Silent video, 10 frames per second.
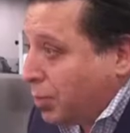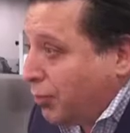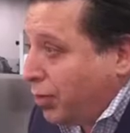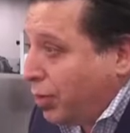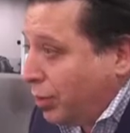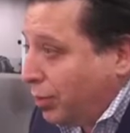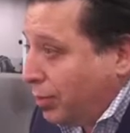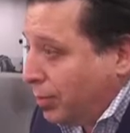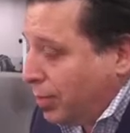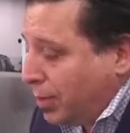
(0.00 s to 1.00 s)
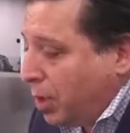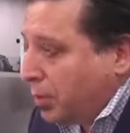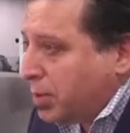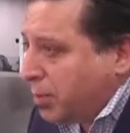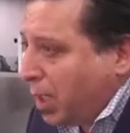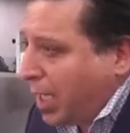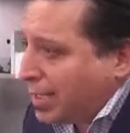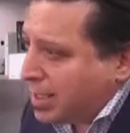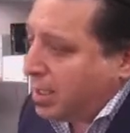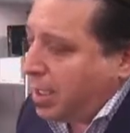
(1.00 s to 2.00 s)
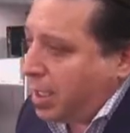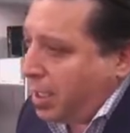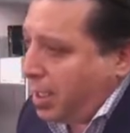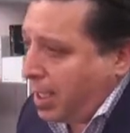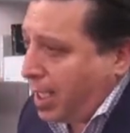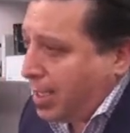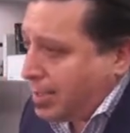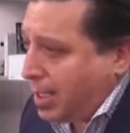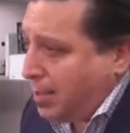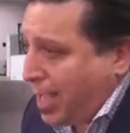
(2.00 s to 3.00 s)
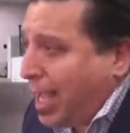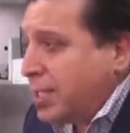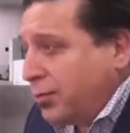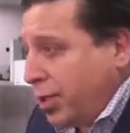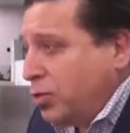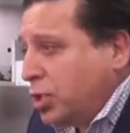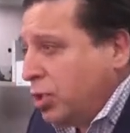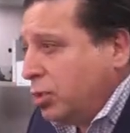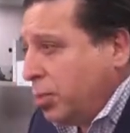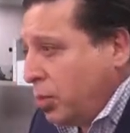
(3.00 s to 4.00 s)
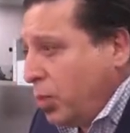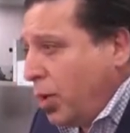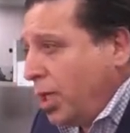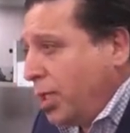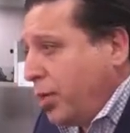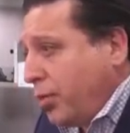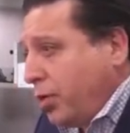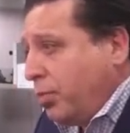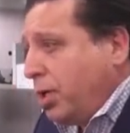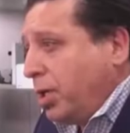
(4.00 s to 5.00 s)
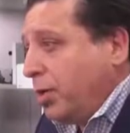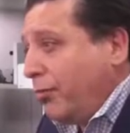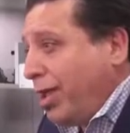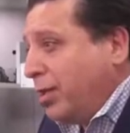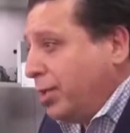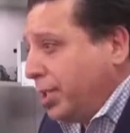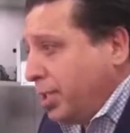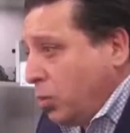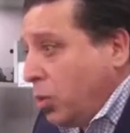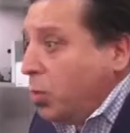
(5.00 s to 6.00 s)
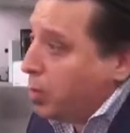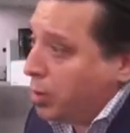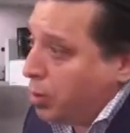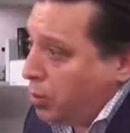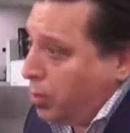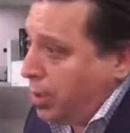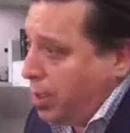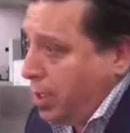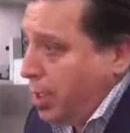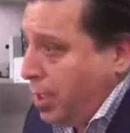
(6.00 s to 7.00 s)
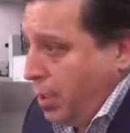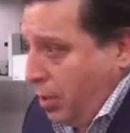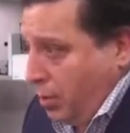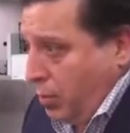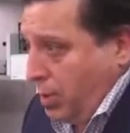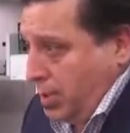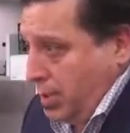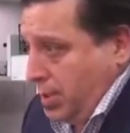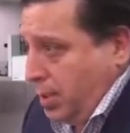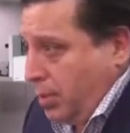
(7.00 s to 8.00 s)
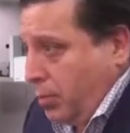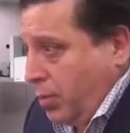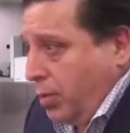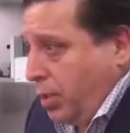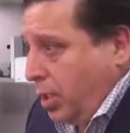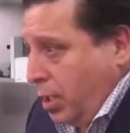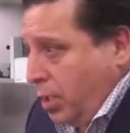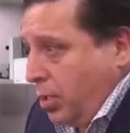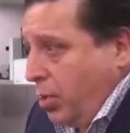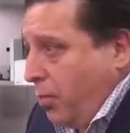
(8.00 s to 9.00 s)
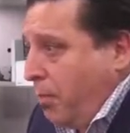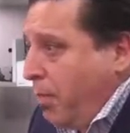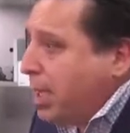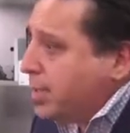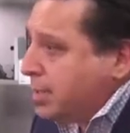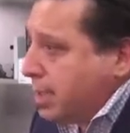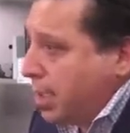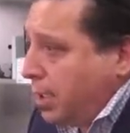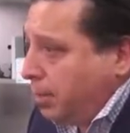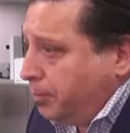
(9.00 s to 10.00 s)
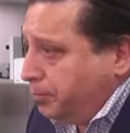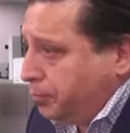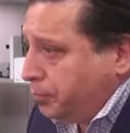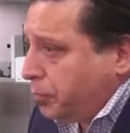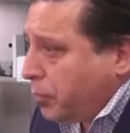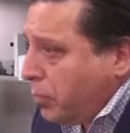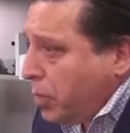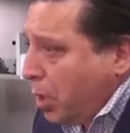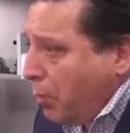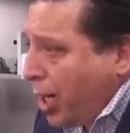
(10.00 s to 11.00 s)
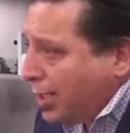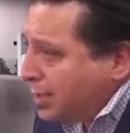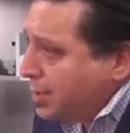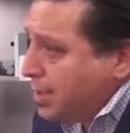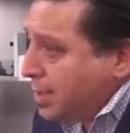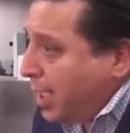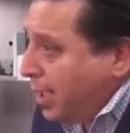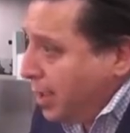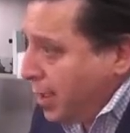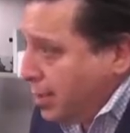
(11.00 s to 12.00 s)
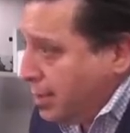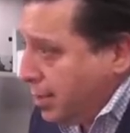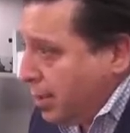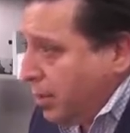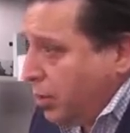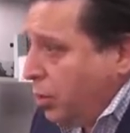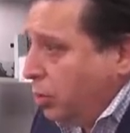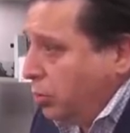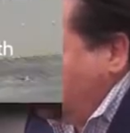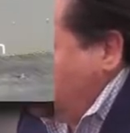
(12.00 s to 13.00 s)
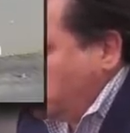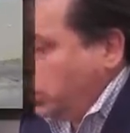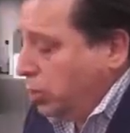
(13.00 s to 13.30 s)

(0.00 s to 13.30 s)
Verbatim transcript: yeah, feel, thing. you know, AS, mm-hmm. uh, ASM has Venue Shield, but we wanted a third party to validate that what we are doing was with under the best um, practices and guidelines in the whole world.